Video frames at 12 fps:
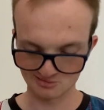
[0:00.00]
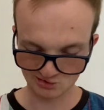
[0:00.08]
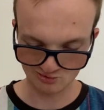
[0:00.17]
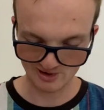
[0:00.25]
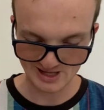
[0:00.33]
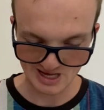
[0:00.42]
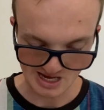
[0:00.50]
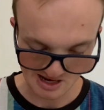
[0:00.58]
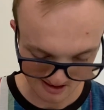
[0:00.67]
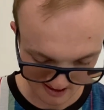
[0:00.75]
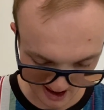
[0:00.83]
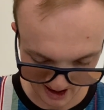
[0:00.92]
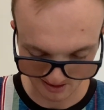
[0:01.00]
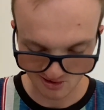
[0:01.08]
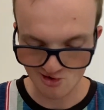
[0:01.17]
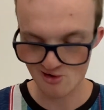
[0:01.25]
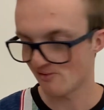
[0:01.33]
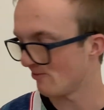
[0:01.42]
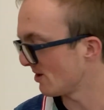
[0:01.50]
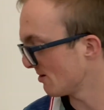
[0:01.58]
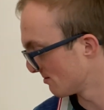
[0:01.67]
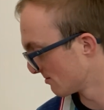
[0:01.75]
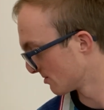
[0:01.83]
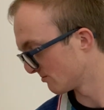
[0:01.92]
gritty and earthy,